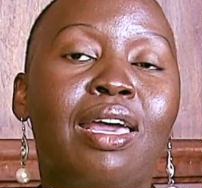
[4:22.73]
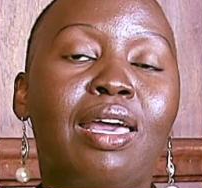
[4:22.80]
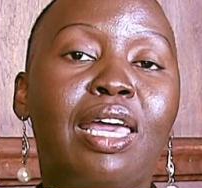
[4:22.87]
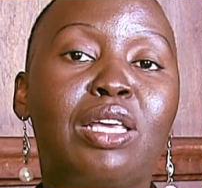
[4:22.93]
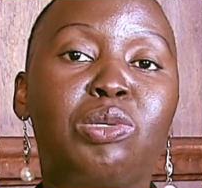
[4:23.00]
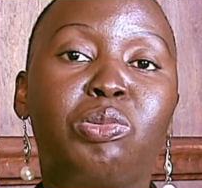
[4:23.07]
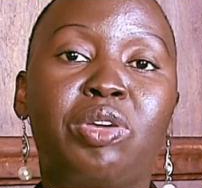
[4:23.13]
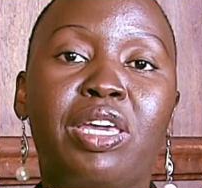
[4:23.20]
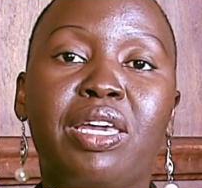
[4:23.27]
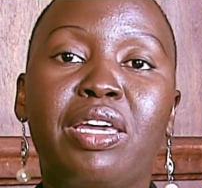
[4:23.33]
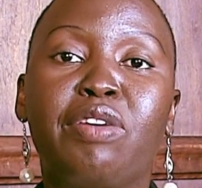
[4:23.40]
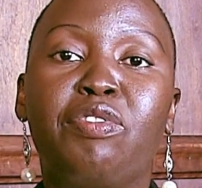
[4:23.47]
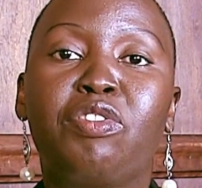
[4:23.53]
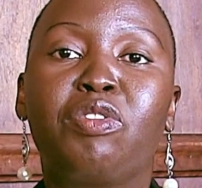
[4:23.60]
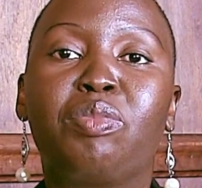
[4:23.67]
as we
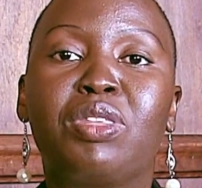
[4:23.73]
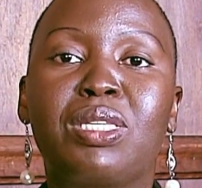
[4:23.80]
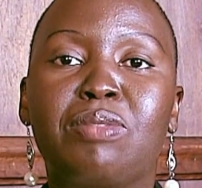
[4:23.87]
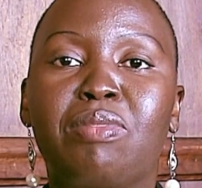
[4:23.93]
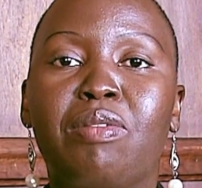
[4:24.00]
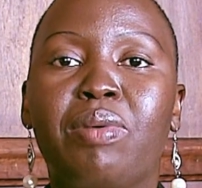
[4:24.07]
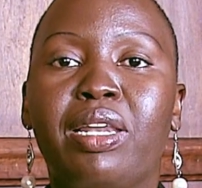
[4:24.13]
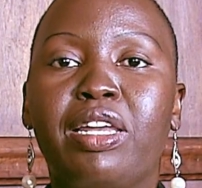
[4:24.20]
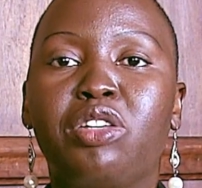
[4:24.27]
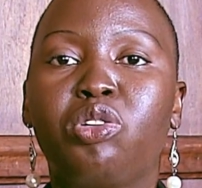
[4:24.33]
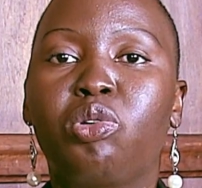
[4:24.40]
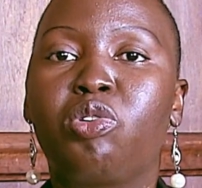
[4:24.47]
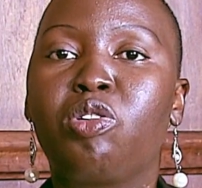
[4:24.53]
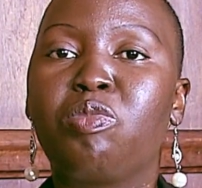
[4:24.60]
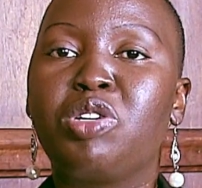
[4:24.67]
hear from the Zimbabwe
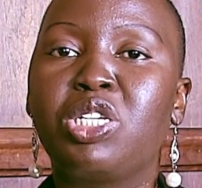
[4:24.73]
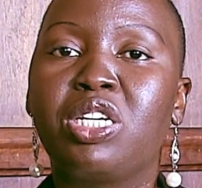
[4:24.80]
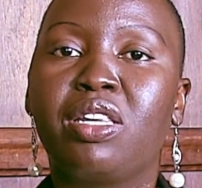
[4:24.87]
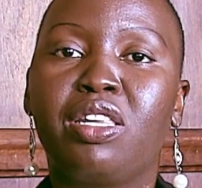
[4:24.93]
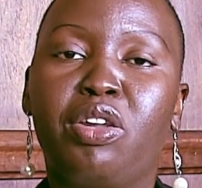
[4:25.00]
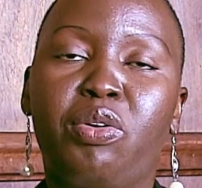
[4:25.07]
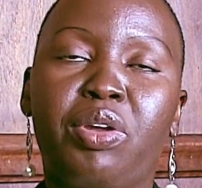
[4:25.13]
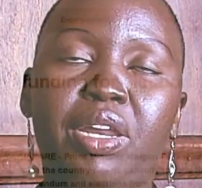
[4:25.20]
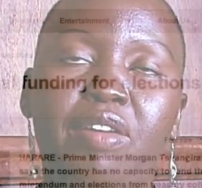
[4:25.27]
Electoral Commission, they don't